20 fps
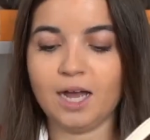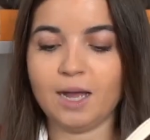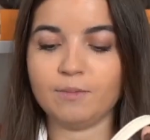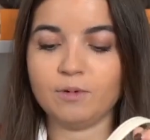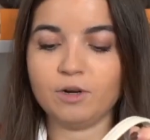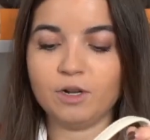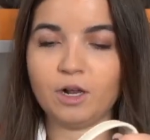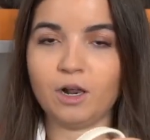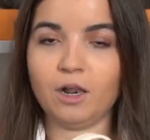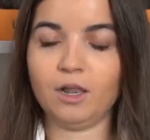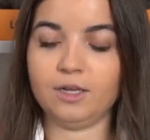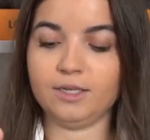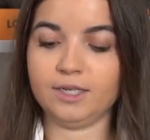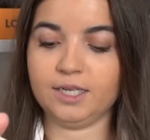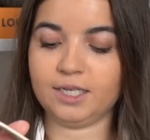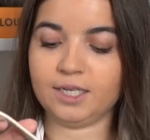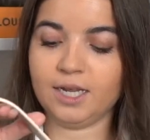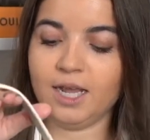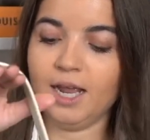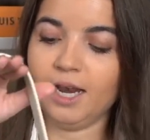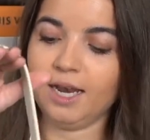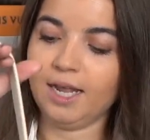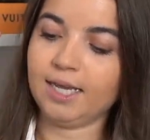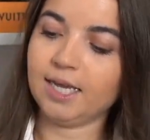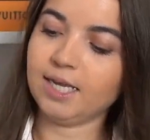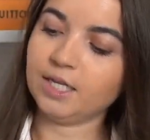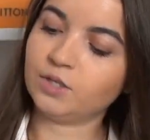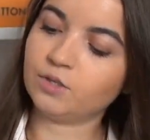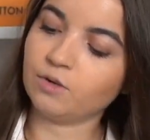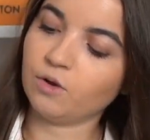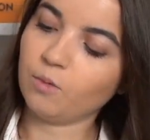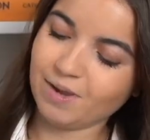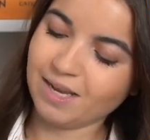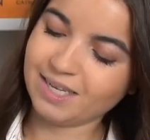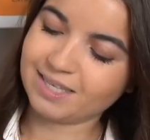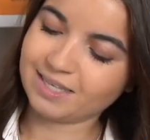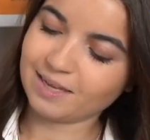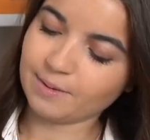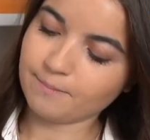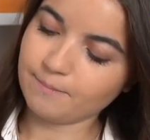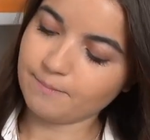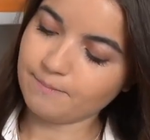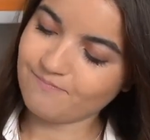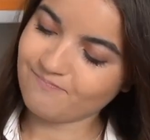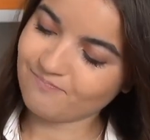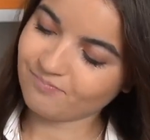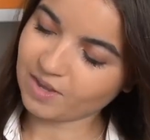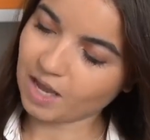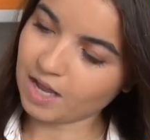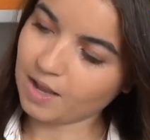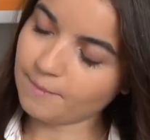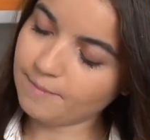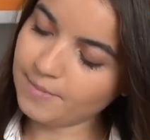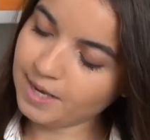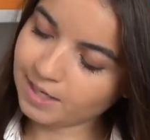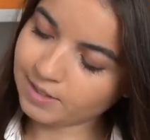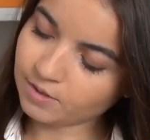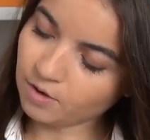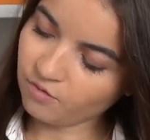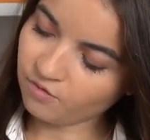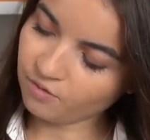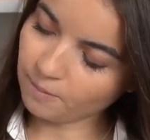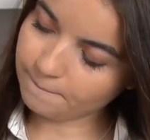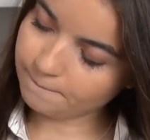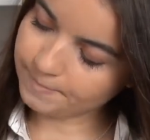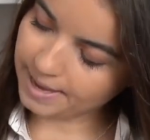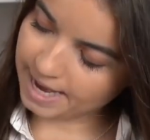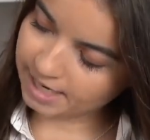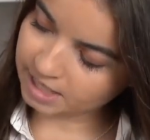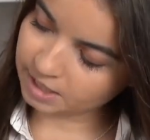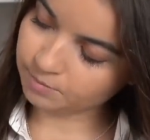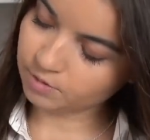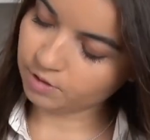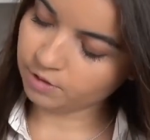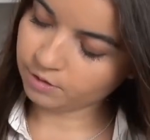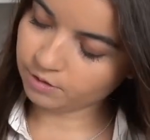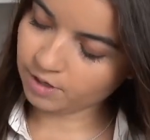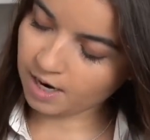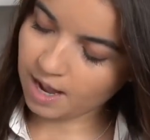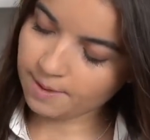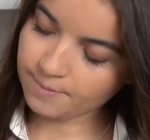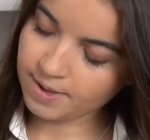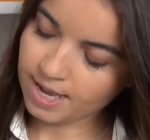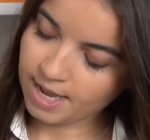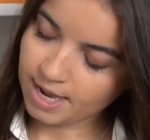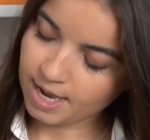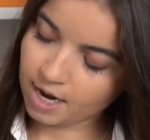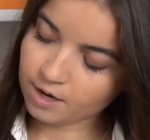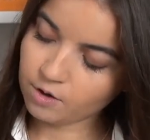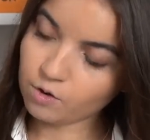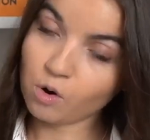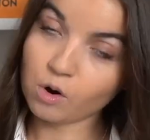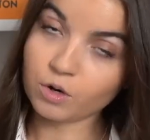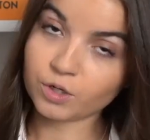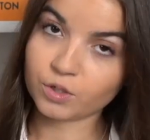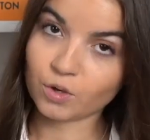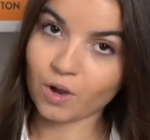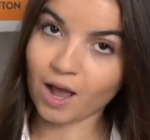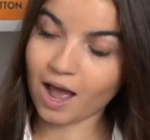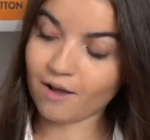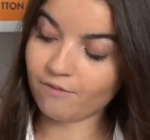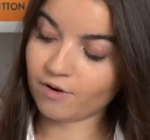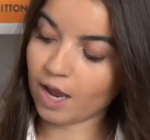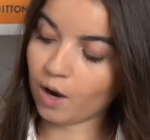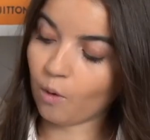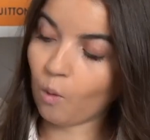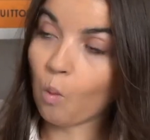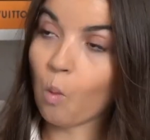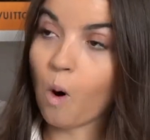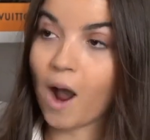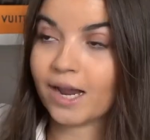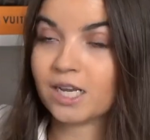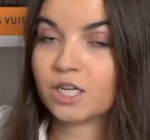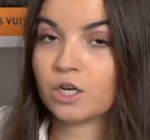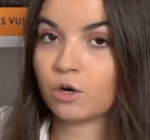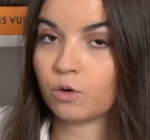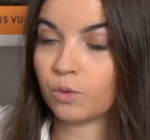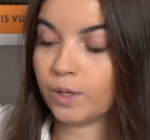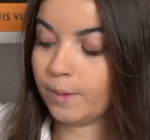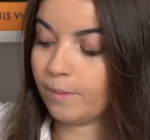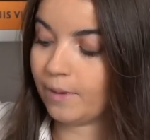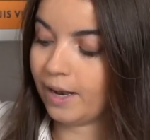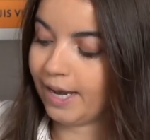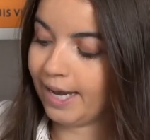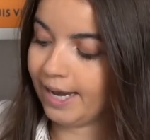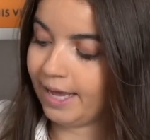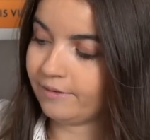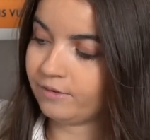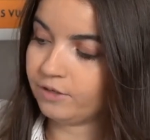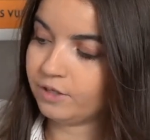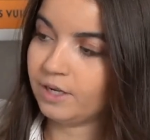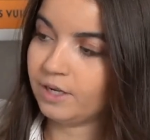I'm gonna close it. Like it's a mix of beige monogram, and you also have like white cream leather.